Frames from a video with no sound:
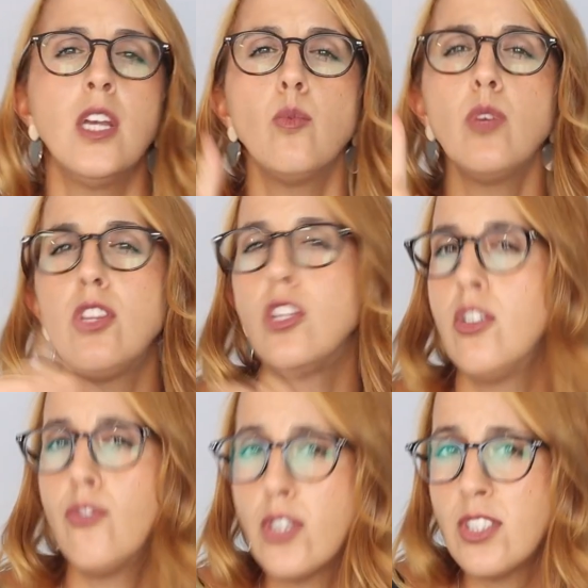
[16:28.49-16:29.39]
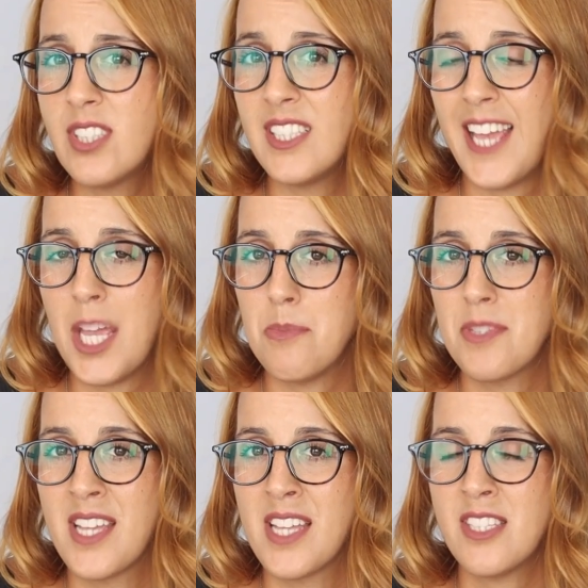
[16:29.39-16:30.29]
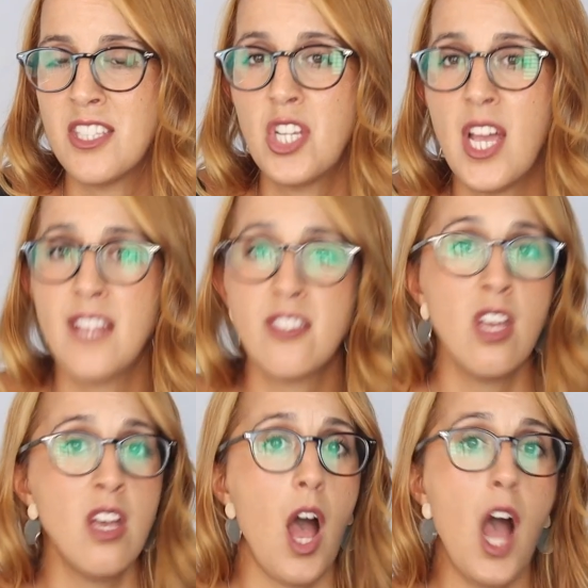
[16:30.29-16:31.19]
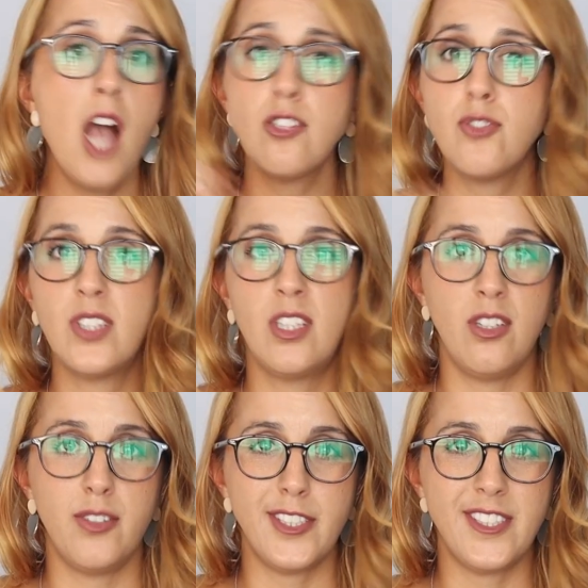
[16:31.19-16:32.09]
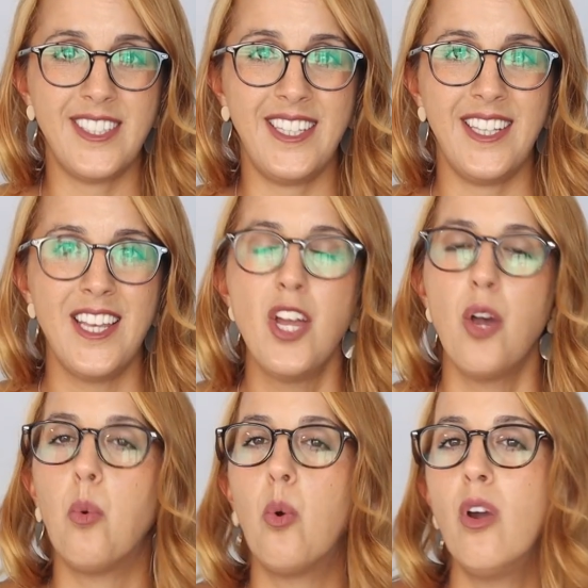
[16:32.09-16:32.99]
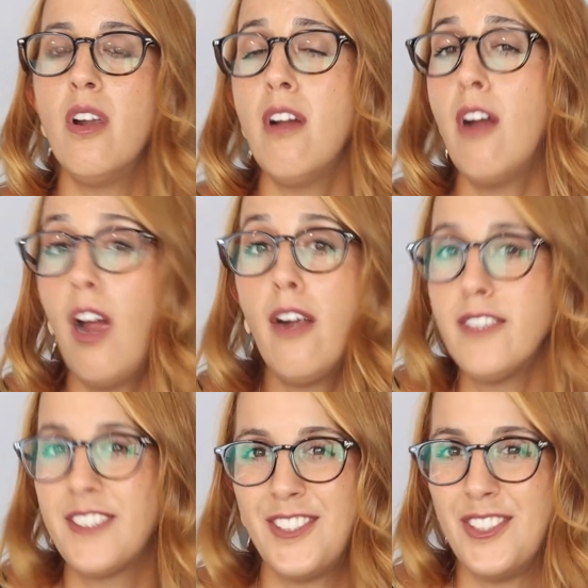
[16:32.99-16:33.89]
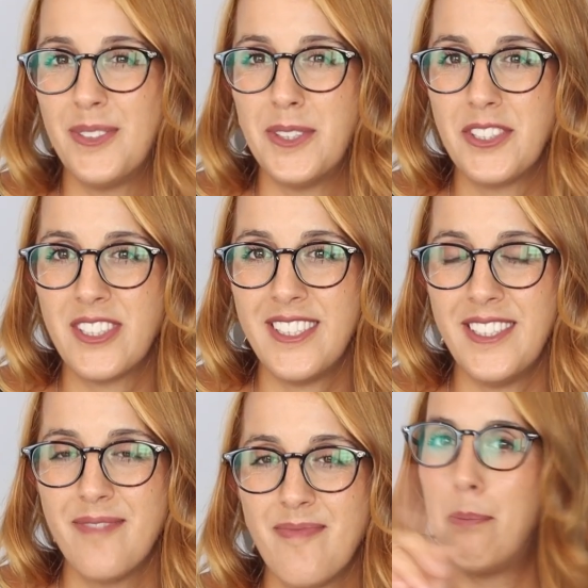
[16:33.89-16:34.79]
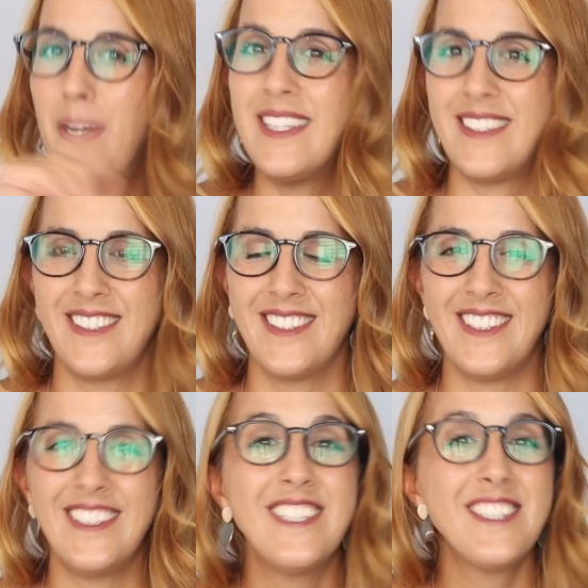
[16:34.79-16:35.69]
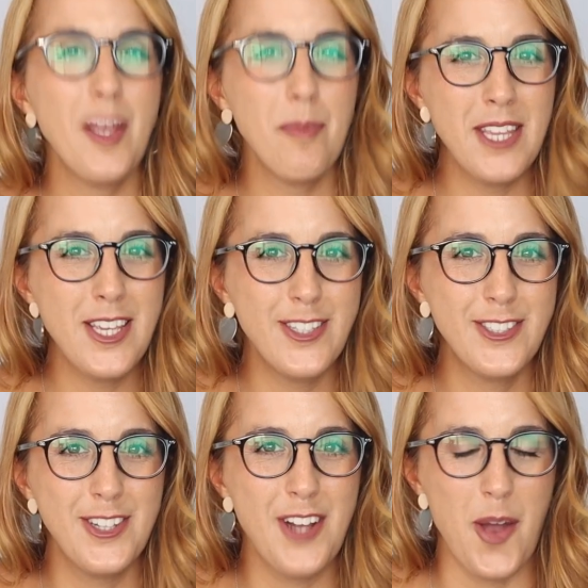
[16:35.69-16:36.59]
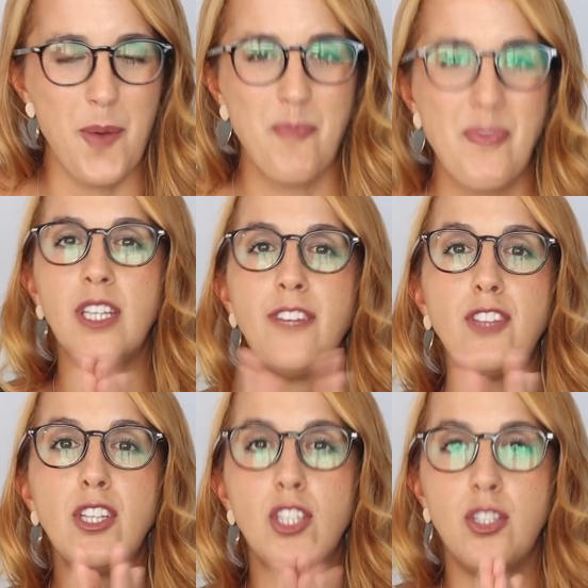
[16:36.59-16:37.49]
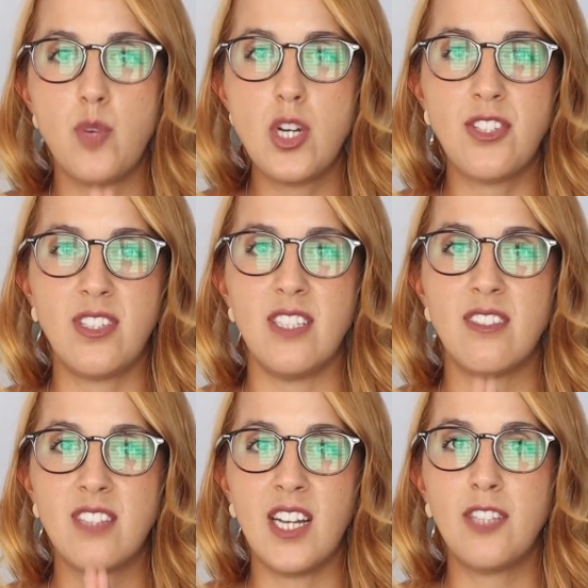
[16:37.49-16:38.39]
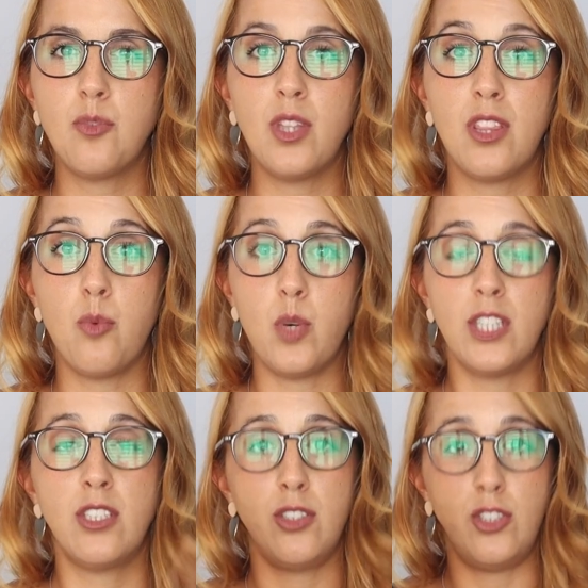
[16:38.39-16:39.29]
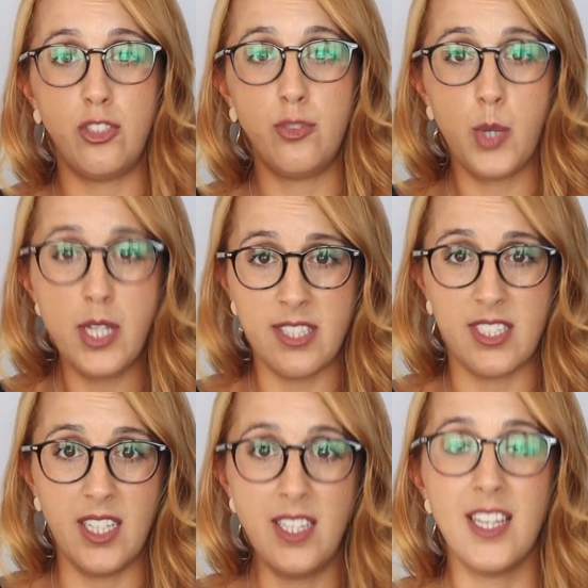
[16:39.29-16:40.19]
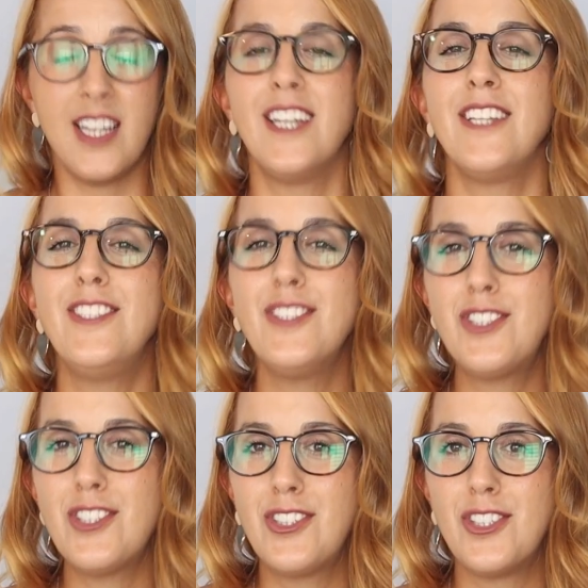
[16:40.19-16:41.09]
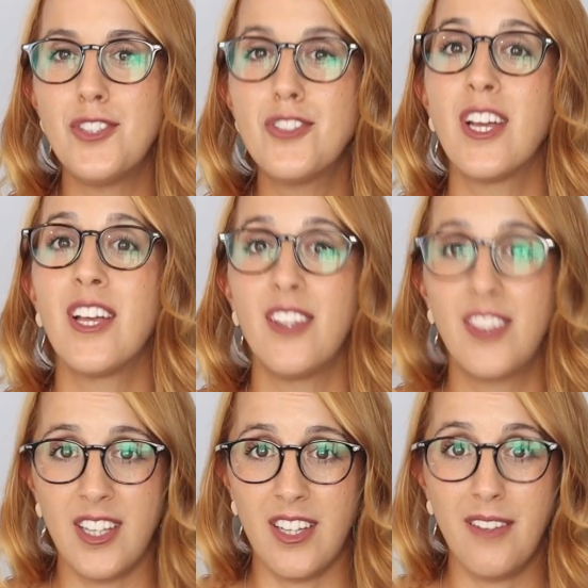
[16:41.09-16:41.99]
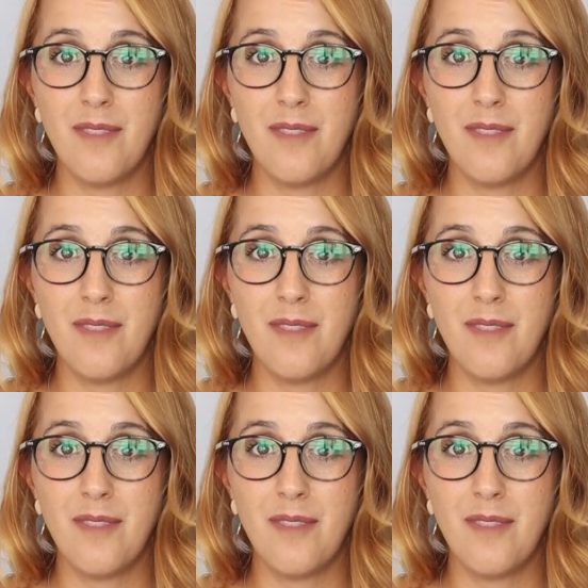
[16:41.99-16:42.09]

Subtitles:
With university names, such as Oxford University or Harvard University. But there's something you should know. If the university starts with the word university, you should use the.